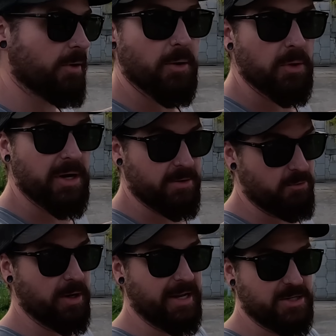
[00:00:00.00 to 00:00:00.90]
thought we are gonna
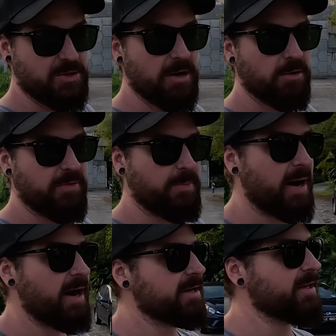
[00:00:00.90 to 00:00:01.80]
really struggle for
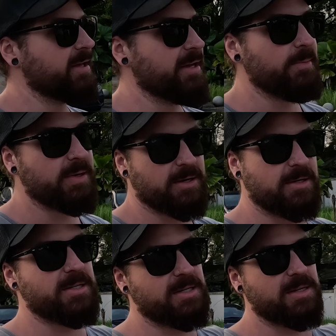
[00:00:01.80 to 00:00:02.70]
parking here
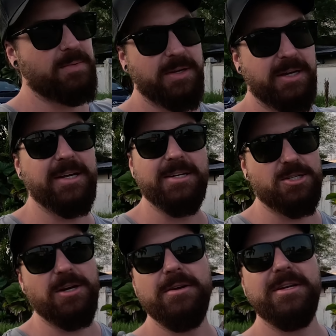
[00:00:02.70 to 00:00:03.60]
because there's something I need to
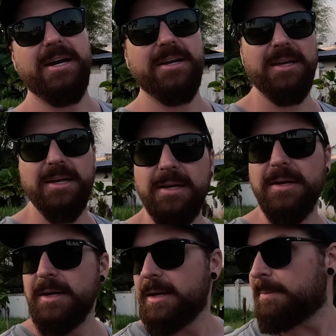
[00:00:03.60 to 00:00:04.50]
show you down here
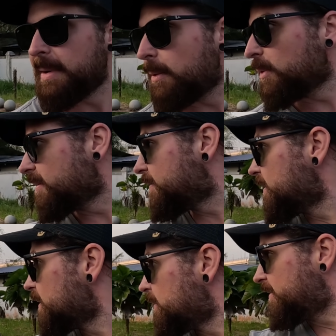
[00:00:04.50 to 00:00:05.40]
but we've
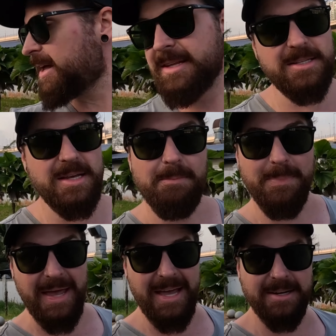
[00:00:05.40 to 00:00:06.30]
found this
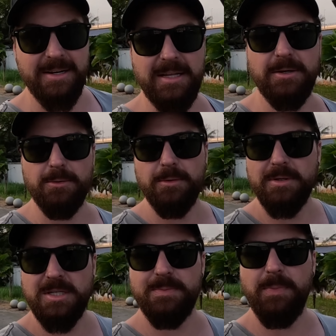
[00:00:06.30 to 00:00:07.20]
abandoned little
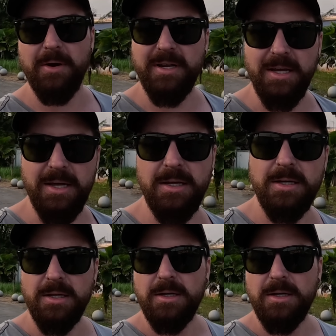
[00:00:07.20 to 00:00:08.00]
spot here